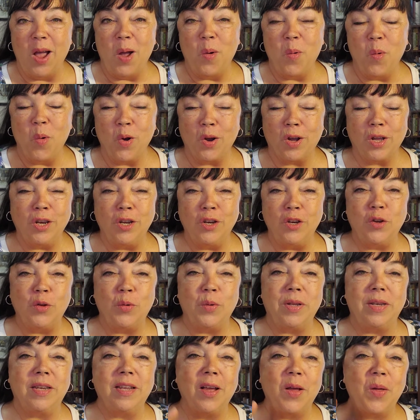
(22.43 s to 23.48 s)
We're going to
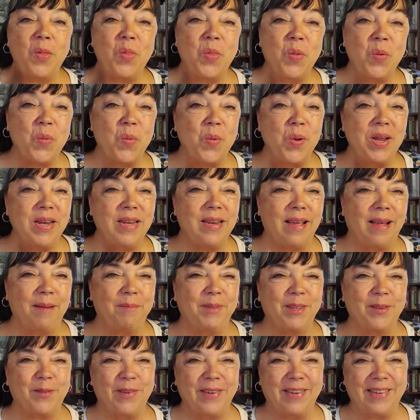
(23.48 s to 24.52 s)
do it three
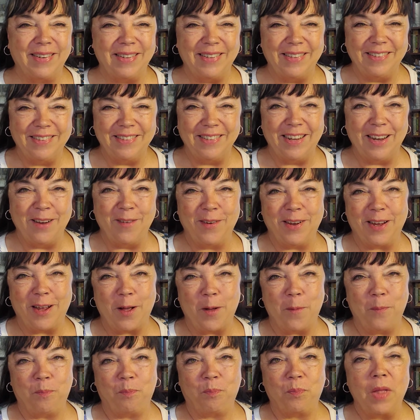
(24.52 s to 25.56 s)
times quickly. Here we
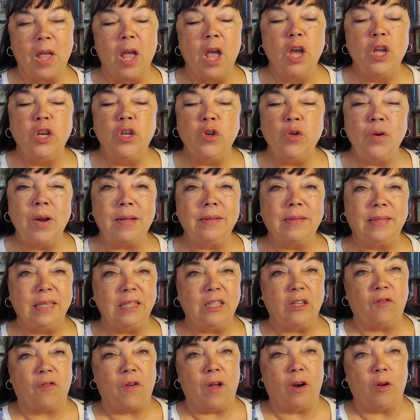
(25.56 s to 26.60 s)
go. Do not
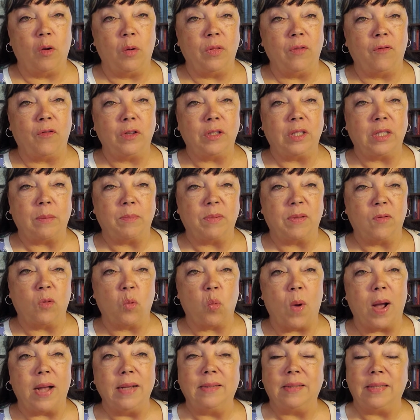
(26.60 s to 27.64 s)
seek to follow in the footsteps of
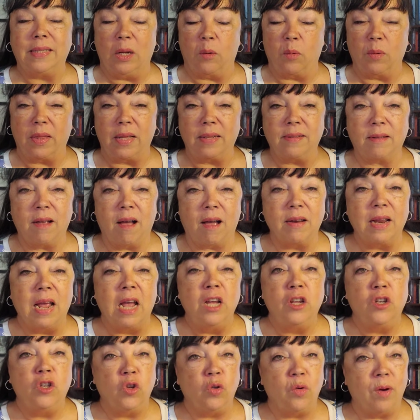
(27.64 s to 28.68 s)
the wise, seek what they sought.
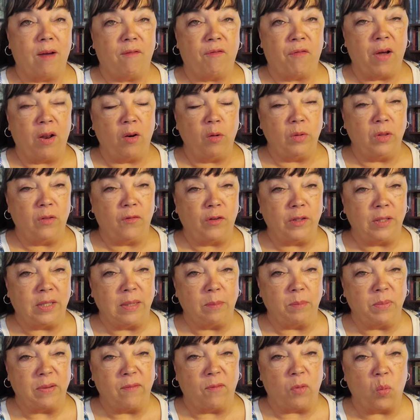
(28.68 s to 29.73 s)
Do not follow in the
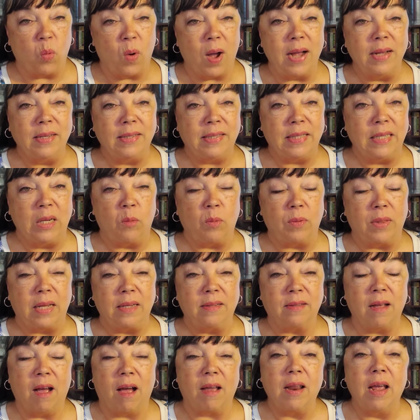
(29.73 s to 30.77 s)
footsteps of the wise, seek what they
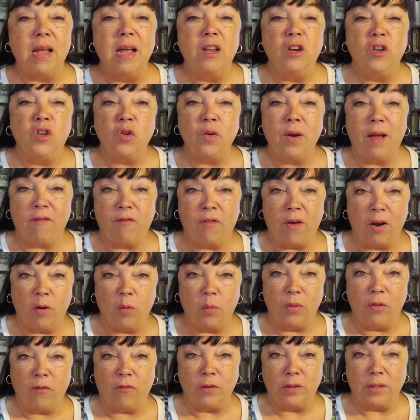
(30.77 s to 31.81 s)
sought. Do not
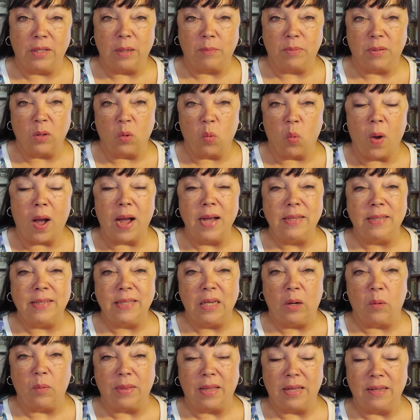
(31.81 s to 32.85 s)
follow in the footsteps of the wise,
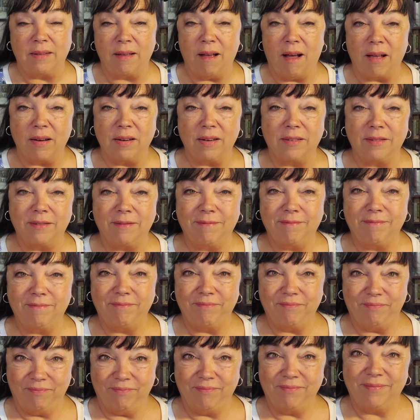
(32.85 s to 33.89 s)
seek what they sought.
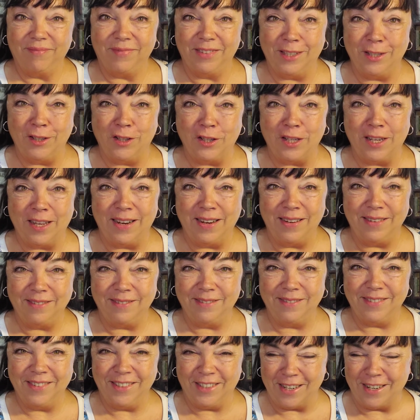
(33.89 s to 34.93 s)
Did you get it?
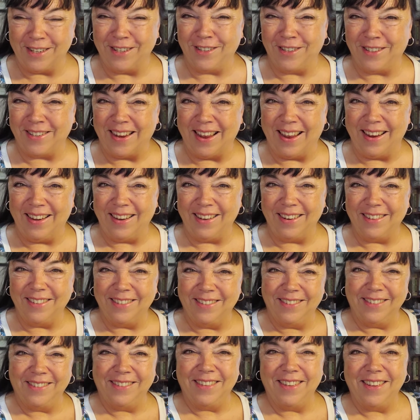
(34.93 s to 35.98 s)
Do you understand it?
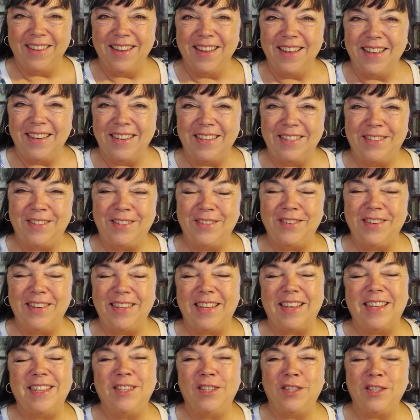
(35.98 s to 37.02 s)
Let's do it
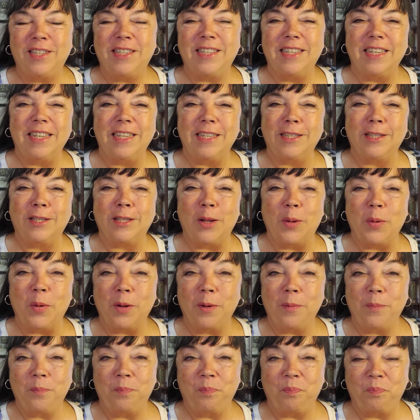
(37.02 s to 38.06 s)
again, just a little slower.